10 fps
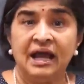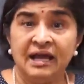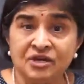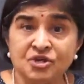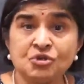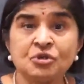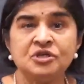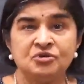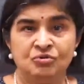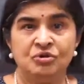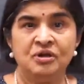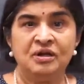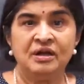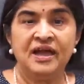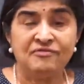I assure you,
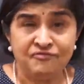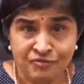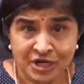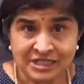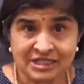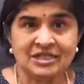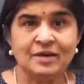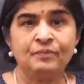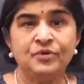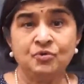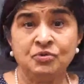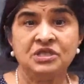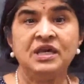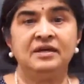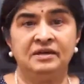every step you
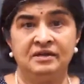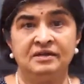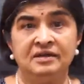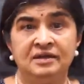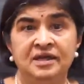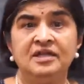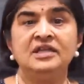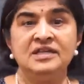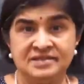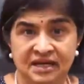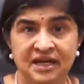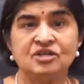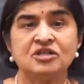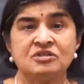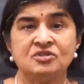take in these
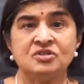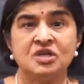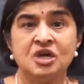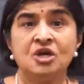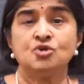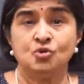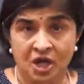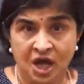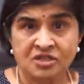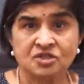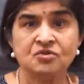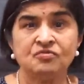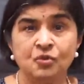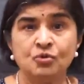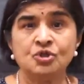elections to cast
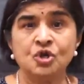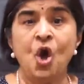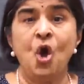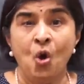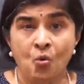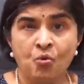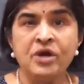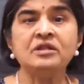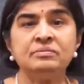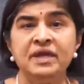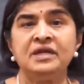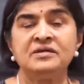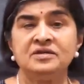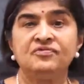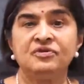your vote will
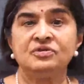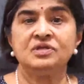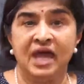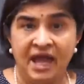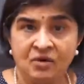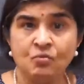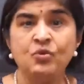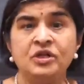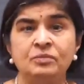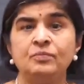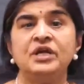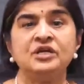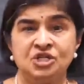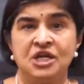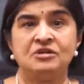make a difference and will
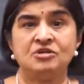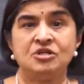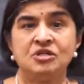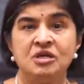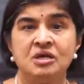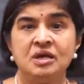bring change.